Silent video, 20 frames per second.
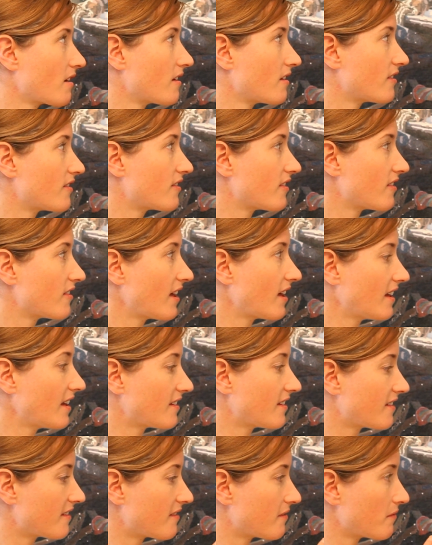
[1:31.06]
So
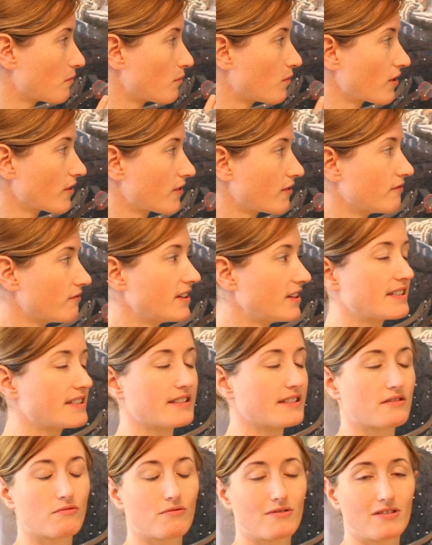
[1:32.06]
that's one of the
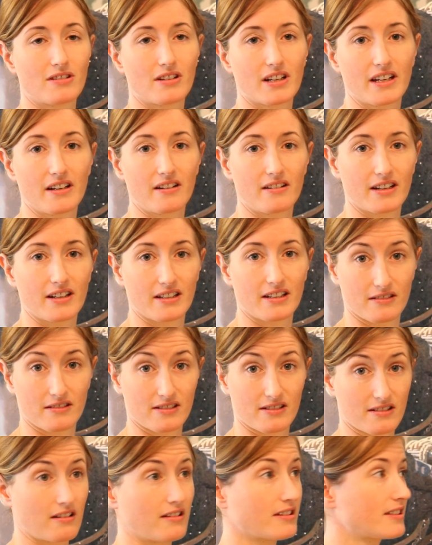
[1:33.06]
reasons why I
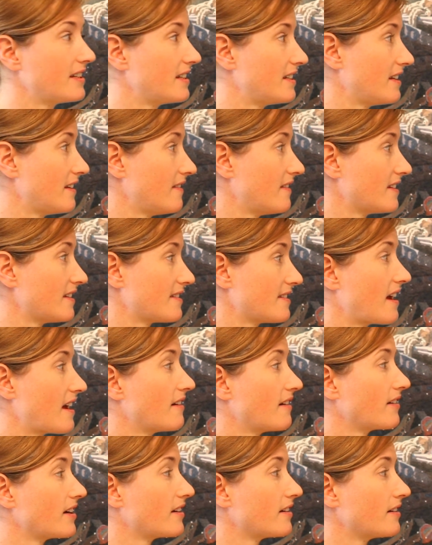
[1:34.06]
started in this
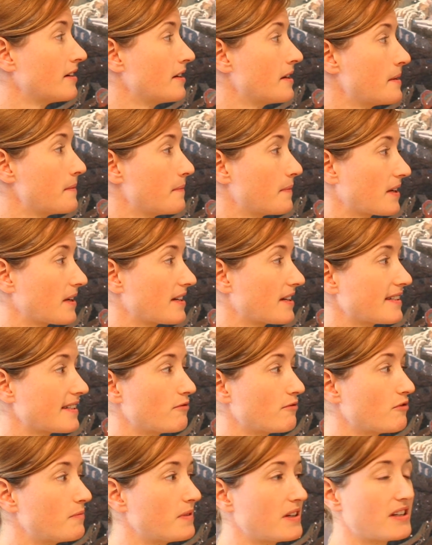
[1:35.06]
area, because it
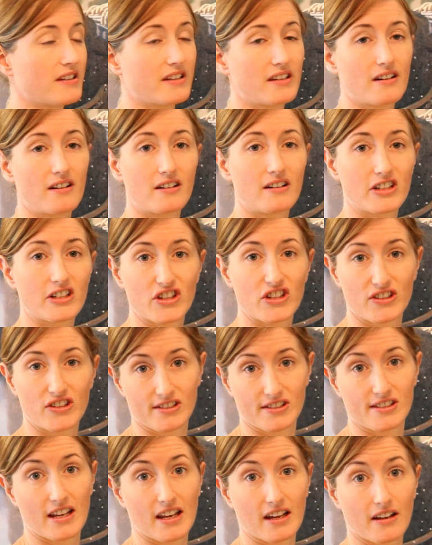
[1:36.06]
will be the
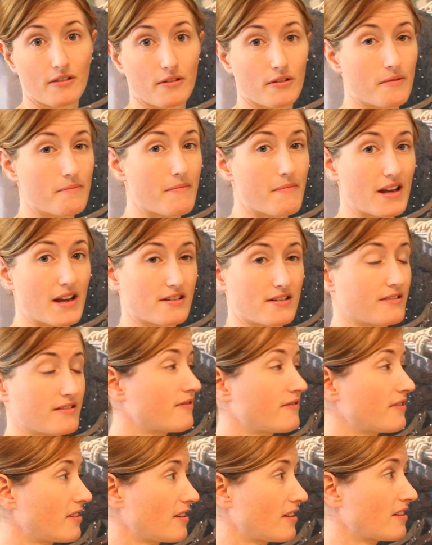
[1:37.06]
yardstick or the measure
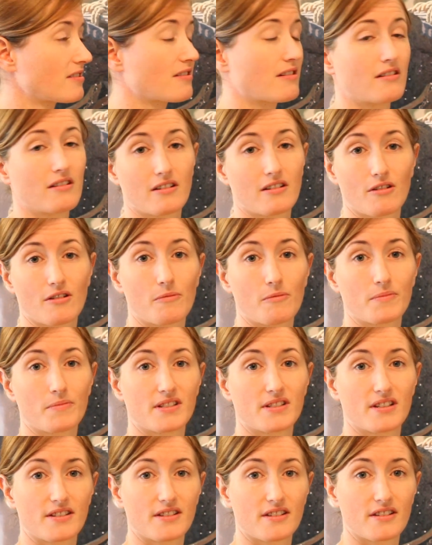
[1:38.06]
for the entire
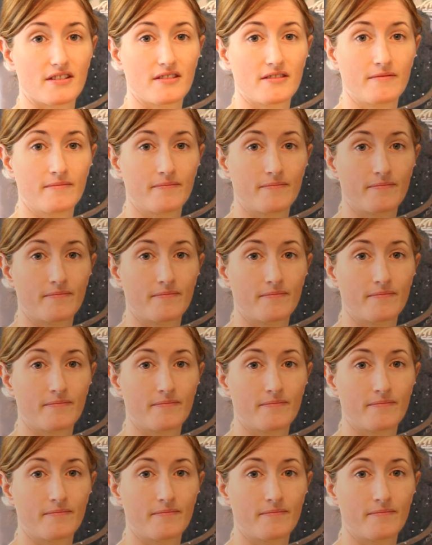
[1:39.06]
composition.